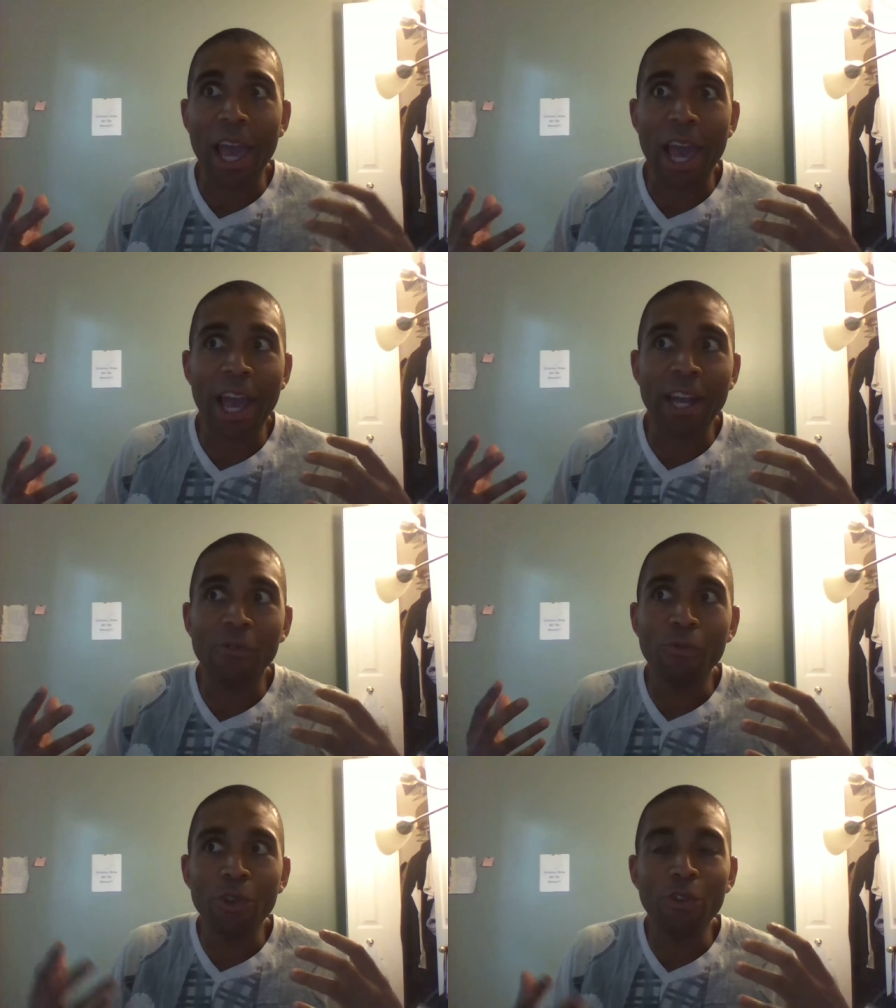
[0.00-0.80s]

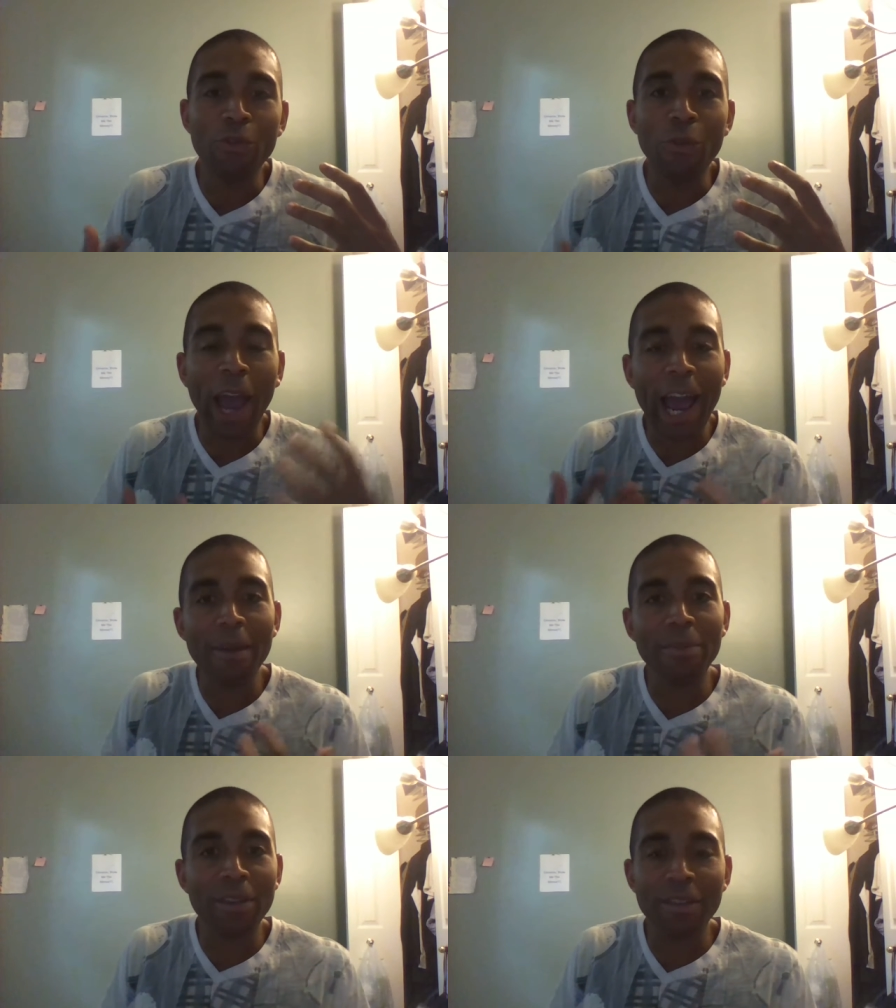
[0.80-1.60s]
and when you
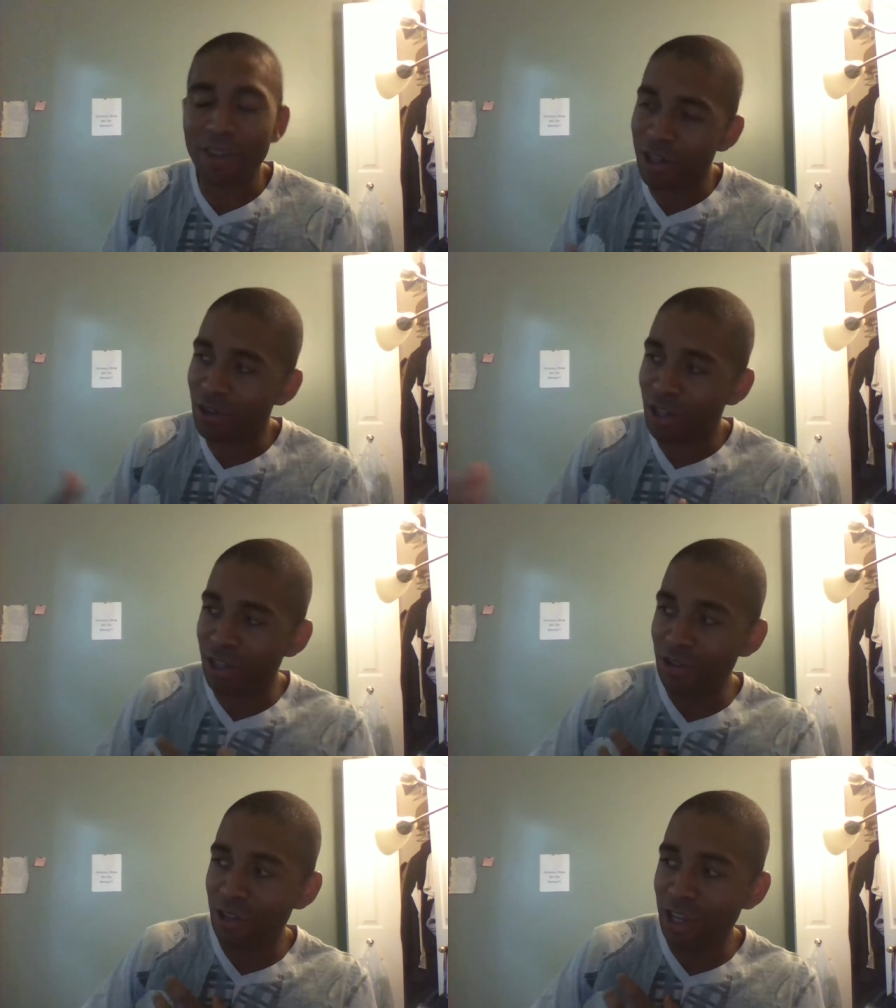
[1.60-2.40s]
have this and you're
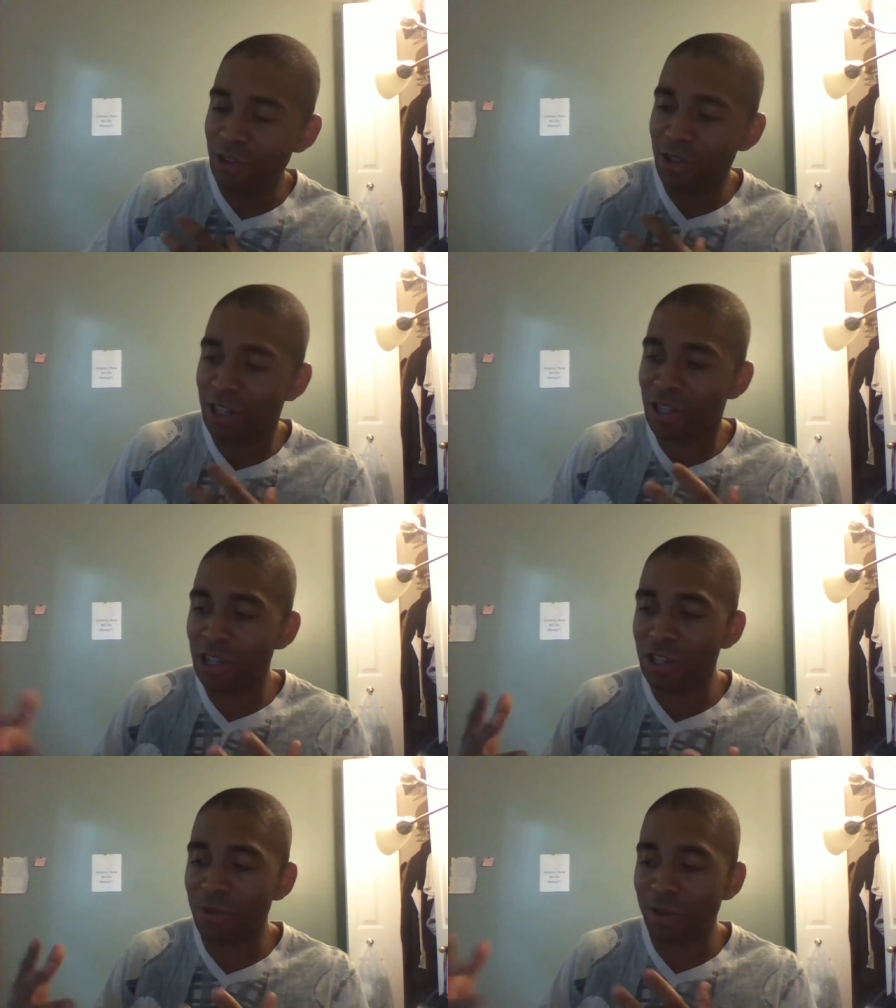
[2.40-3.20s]
continue, and you
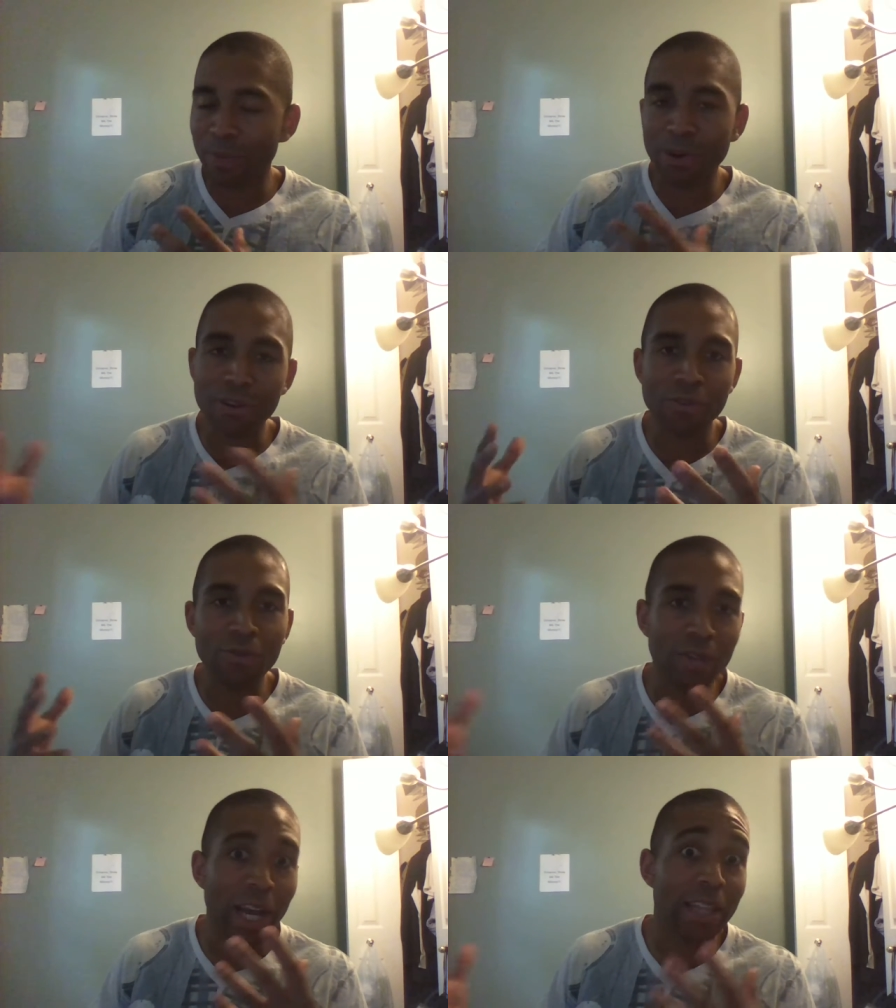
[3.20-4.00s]
continue to deal with the person who's
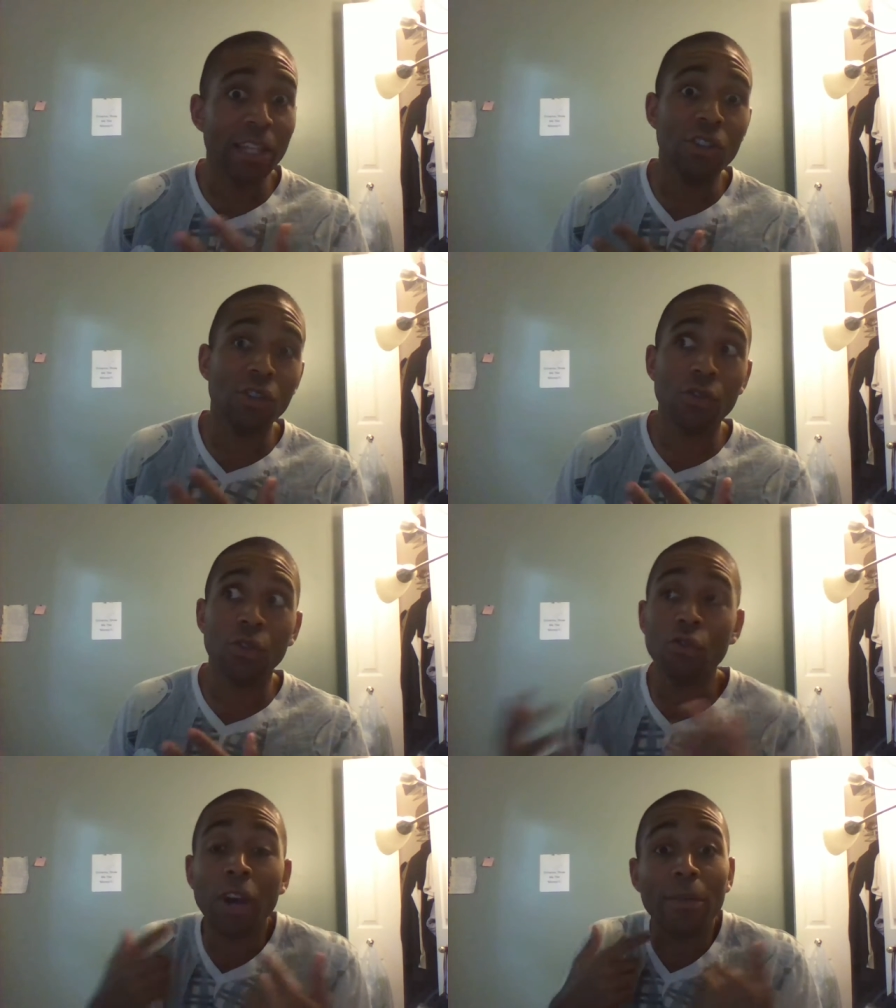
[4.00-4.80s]
got the issues,
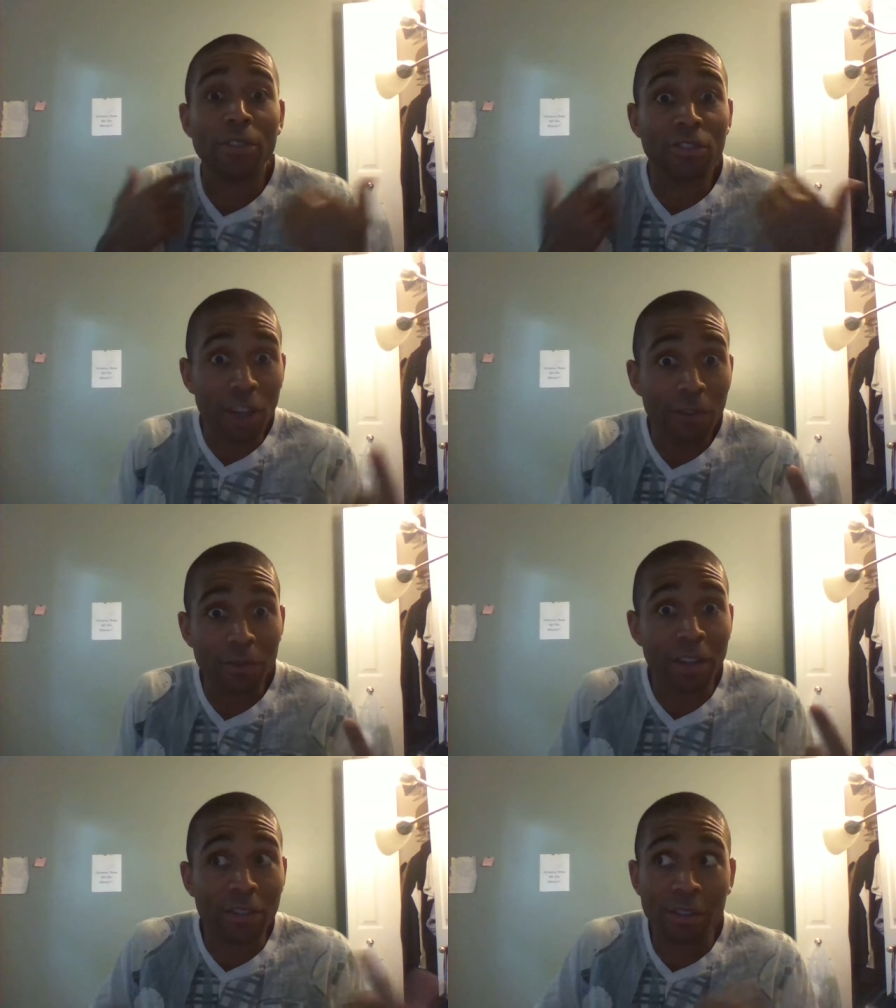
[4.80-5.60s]
you drive yourself
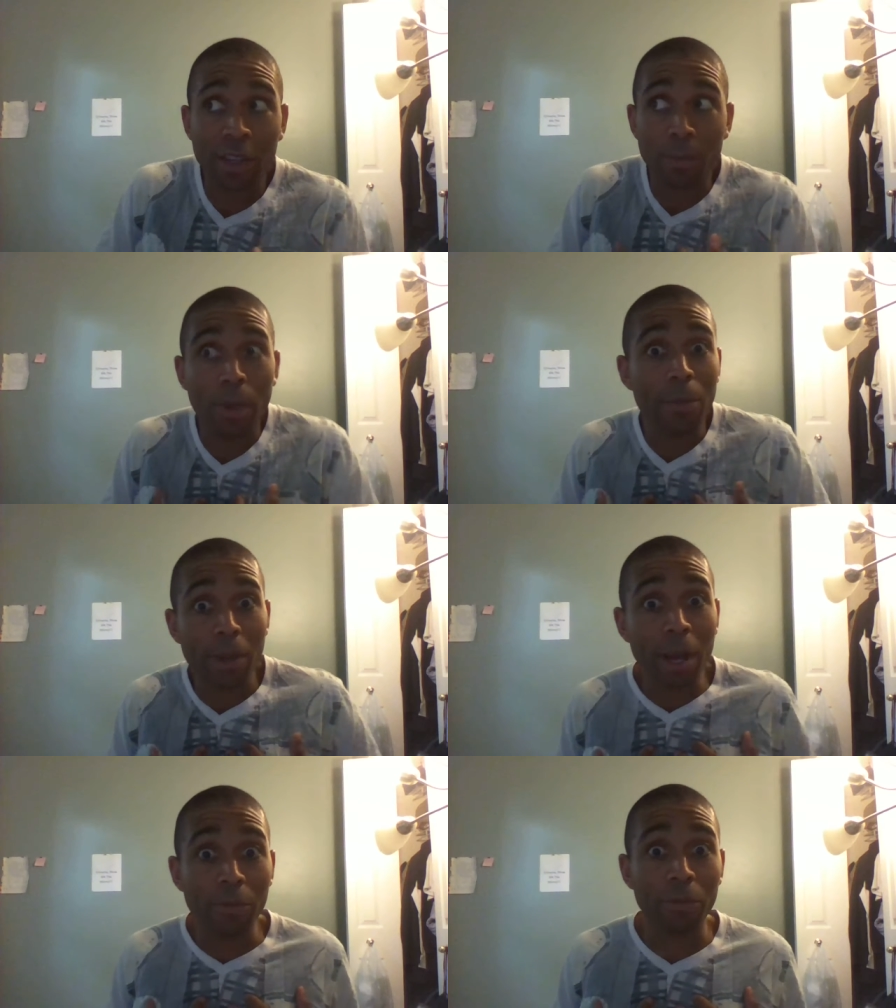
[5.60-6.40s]
nuts to think maybe
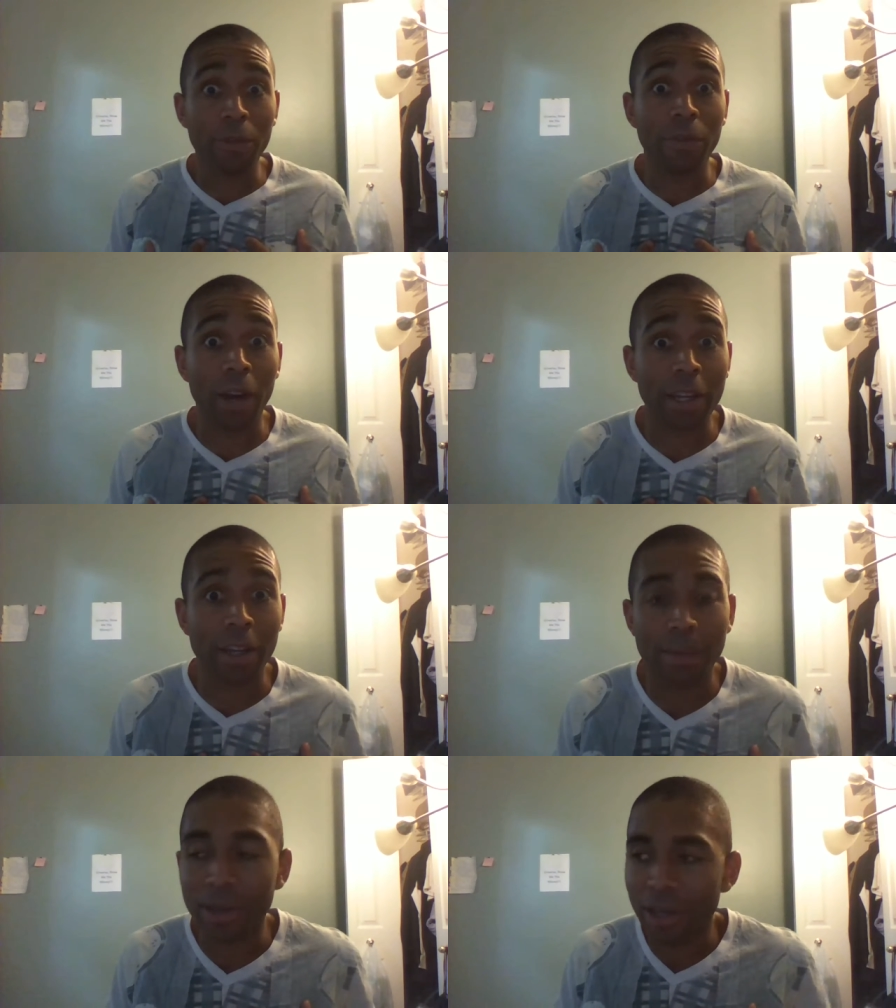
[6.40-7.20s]
I'm really fucked
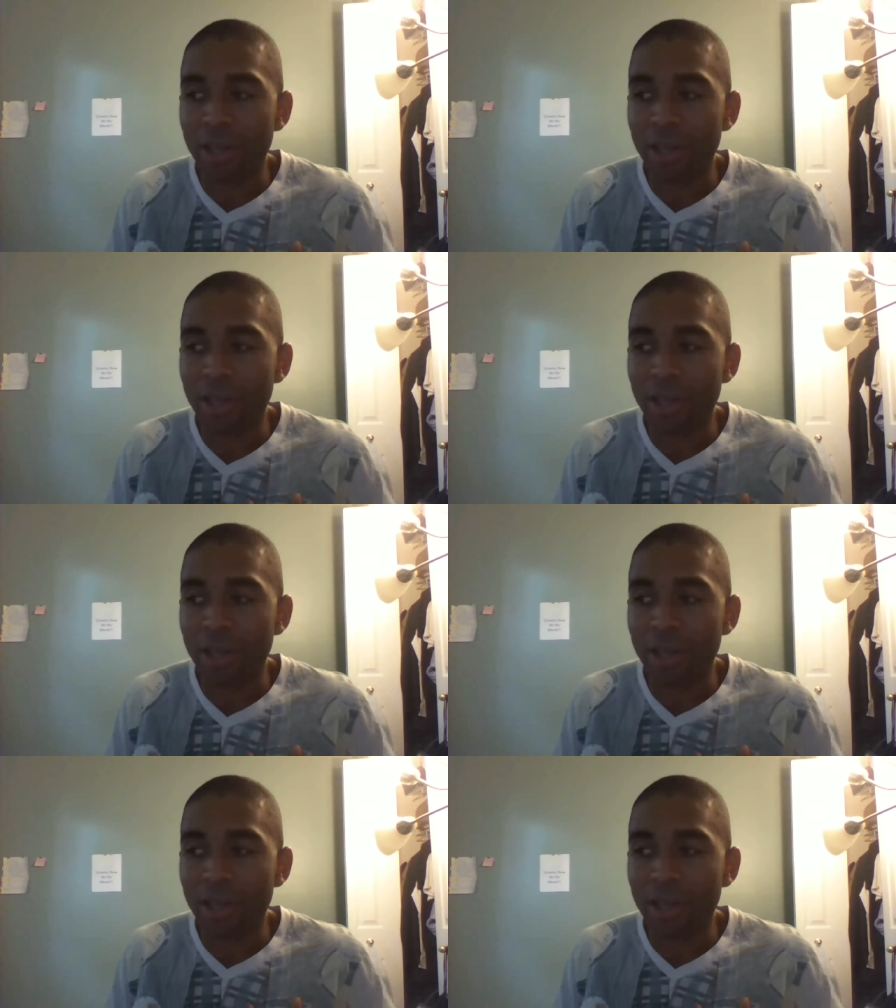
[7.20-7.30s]
up.